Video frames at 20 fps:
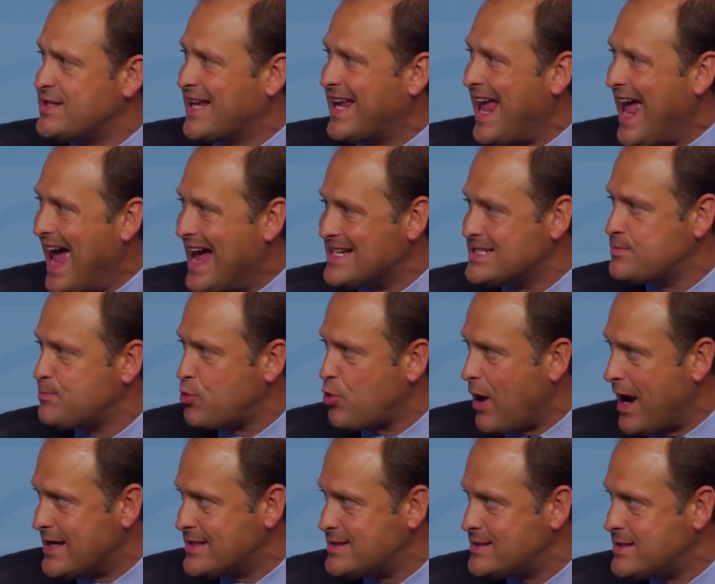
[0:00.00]
the gas
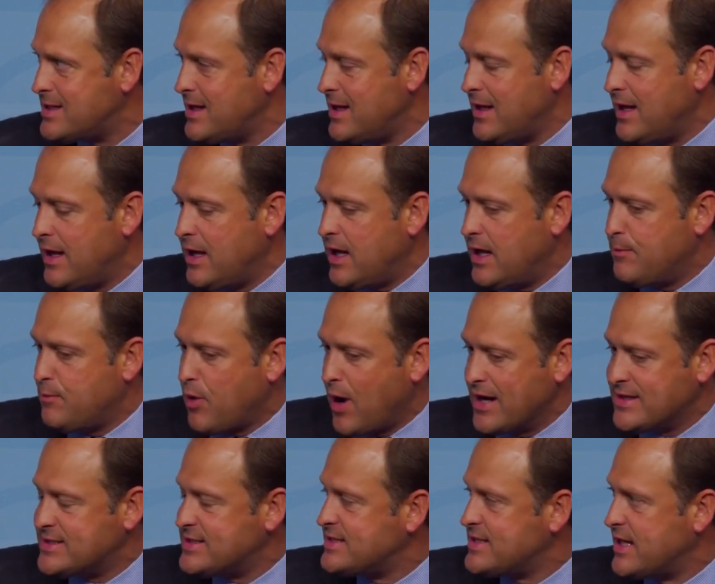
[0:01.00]

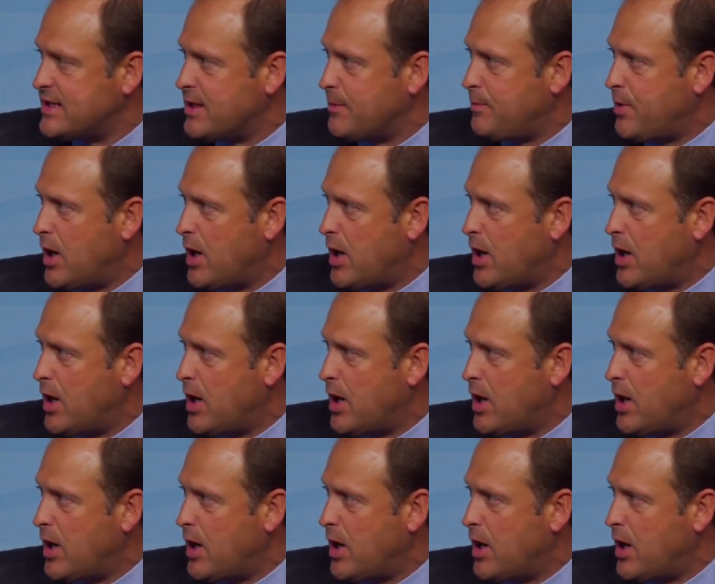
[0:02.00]
prices at the